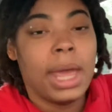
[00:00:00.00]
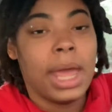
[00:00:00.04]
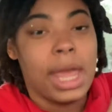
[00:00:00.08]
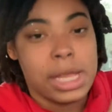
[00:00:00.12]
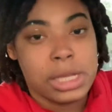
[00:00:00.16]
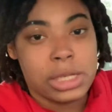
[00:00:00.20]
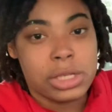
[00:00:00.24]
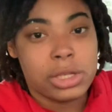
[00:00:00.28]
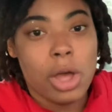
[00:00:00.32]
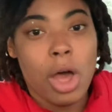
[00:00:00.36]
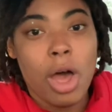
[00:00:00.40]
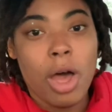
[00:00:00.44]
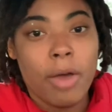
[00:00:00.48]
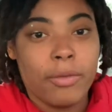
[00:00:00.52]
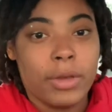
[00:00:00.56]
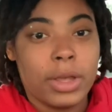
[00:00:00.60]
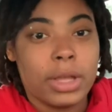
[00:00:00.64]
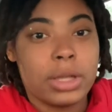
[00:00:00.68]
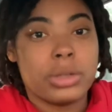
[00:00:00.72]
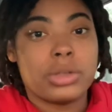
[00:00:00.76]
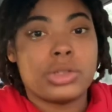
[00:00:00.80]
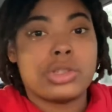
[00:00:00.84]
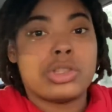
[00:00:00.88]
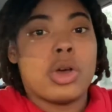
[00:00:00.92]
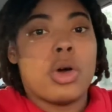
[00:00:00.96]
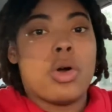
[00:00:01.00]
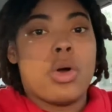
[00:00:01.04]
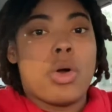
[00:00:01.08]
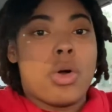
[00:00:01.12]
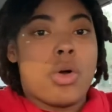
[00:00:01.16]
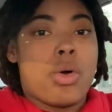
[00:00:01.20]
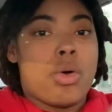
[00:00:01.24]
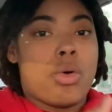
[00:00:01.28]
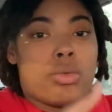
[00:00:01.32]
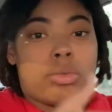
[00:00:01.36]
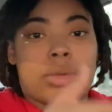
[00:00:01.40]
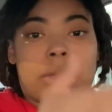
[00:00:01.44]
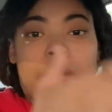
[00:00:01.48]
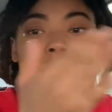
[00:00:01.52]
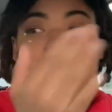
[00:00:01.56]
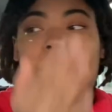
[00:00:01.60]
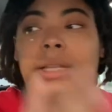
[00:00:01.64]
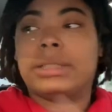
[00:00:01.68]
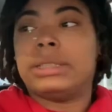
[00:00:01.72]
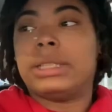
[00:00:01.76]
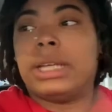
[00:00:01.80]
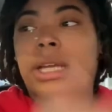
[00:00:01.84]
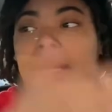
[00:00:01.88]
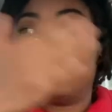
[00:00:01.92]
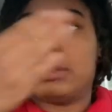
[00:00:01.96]
and solve it so
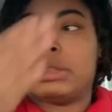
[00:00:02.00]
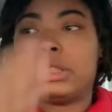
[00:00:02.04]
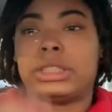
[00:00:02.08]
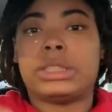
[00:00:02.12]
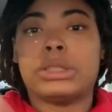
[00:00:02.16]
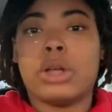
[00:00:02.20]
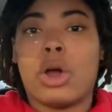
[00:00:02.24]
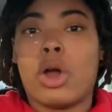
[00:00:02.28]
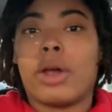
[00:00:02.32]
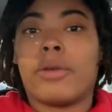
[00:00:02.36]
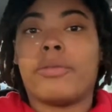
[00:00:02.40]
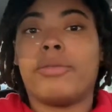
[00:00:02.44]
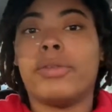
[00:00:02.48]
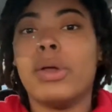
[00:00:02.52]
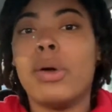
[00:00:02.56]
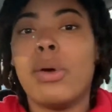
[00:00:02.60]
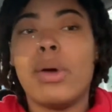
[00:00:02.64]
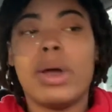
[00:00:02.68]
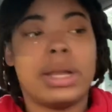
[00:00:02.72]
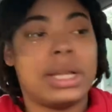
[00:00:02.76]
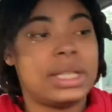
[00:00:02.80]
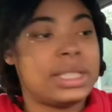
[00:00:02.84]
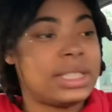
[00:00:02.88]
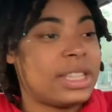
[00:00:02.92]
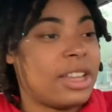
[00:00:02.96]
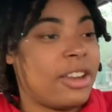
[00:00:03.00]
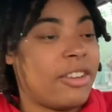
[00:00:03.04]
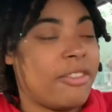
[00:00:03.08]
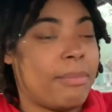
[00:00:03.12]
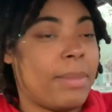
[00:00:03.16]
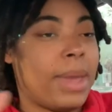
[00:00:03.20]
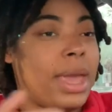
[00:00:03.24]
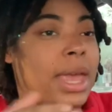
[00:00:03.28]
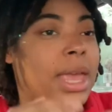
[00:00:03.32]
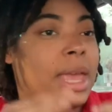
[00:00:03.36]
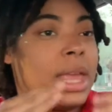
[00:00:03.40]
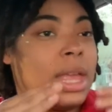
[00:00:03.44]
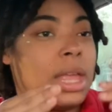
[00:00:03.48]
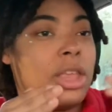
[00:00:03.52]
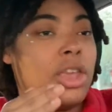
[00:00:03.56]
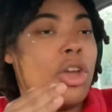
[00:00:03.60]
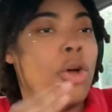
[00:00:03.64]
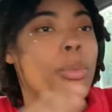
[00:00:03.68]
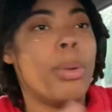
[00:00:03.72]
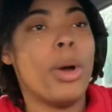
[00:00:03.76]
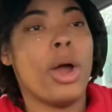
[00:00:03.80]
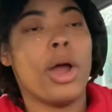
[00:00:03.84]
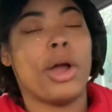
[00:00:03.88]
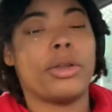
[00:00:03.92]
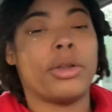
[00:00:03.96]
things could start flowing instead of making your
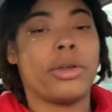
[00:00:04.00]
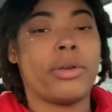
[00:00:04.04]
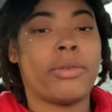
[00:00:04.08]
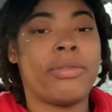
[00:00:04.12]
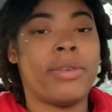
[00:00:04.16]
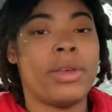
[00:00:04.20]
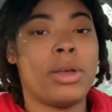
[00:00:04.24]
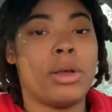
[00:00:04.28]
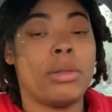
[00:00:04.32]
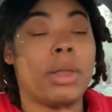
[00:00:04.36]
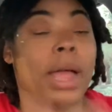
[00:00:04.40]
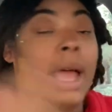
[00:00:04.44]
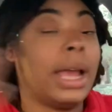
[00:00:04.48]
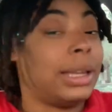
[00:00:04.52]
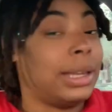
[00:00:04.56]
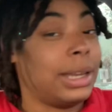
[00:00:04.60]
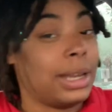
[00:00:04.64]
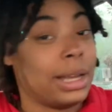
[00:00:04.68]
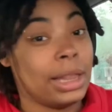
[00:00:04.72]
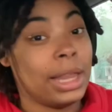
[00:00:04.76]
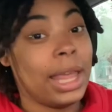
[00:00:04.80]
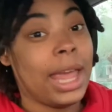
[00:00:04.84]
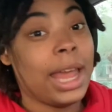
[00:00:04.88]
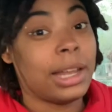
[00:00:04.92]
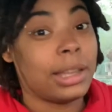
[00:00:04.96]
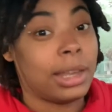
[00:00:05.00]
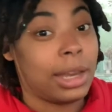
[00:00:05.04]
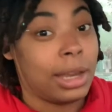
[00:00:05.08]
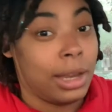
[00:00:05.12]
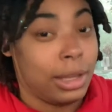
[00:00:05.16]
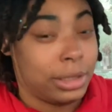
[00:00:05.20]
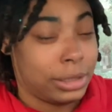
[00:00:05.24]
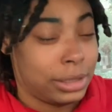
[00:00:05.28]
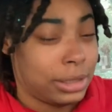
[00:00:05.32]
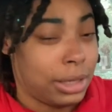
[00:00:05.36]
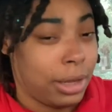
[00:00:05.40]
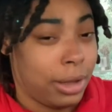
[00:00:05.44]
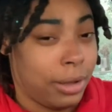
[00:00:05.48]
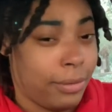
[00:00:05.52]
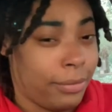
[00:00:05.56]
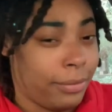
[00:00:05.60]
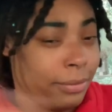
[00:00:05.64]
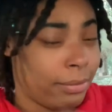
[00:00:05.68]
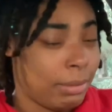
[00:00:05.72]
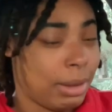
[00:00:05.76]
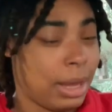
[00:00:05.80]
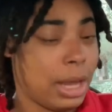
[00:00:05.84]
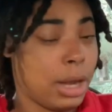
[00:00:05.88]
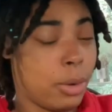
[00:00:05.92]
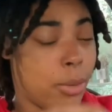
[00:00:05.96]
partner feel like neglected and
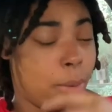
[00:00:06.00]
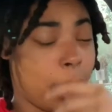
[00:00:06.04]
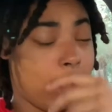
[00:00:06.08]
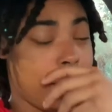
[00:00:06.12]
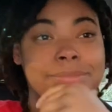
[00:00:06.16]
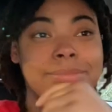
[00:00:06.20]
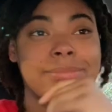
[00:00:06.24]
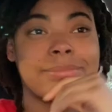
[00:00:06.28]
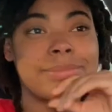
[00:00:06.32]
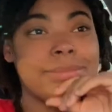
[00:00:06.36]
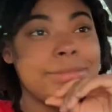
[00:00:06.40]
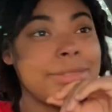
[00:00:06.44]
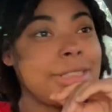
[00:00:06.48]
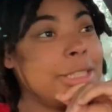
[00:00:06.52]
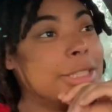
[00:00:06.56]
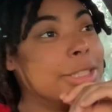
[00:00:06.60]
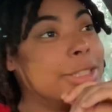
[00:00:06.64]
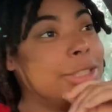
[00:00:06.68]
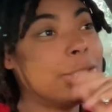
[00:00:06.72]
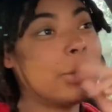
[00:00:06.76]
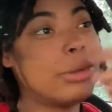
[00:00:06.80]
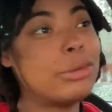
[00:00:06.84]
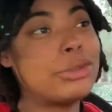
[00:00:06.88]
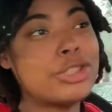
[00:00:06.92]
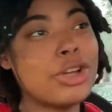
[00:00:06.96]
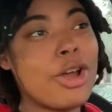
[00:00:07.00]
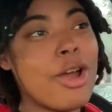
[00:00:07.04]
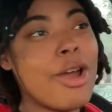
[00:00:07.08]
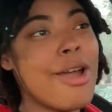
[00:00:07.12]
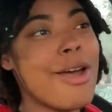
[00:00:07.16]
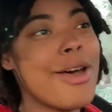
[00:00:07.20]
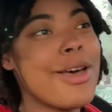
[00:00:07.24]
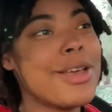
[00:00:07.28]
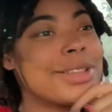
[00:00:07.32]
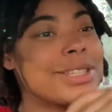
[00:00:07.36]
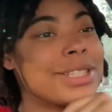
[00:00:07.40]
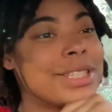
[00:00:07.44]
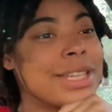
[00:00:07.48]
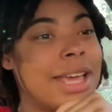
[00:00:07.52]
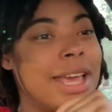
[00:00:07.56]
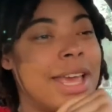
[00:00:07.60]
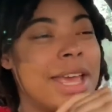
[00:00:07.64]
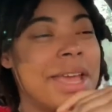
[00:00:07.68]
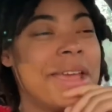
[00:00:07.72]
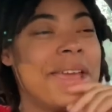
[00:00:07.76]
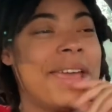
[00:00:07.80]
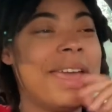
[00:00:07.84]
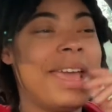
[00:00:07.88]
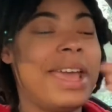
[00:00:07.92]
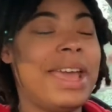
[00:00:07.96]
stuff in a way. So Charles,
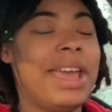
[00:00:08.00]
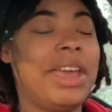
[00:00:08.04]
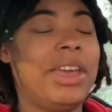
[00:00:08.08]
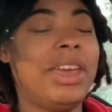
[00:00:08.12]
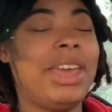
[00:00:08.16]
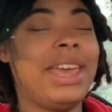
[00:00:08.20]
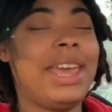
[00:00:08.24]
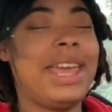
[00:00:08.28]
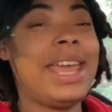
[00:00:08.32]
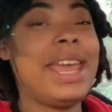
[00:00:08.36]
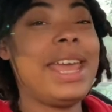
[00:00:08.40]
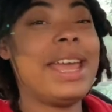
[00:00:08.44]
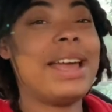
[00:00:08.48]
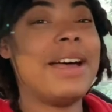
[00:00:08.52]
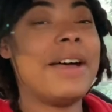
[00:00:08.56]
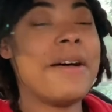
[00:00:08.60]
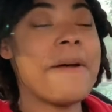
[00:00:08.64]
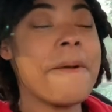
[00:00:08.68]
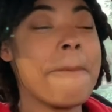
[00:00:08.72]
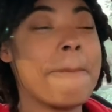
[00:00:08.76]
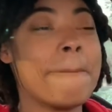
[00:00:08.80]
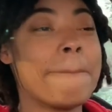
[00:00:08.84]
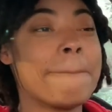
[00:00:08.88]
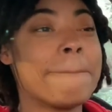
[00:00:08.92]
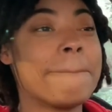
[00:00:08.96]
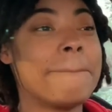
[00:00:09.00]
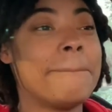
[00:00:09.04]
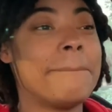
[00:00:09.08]
he um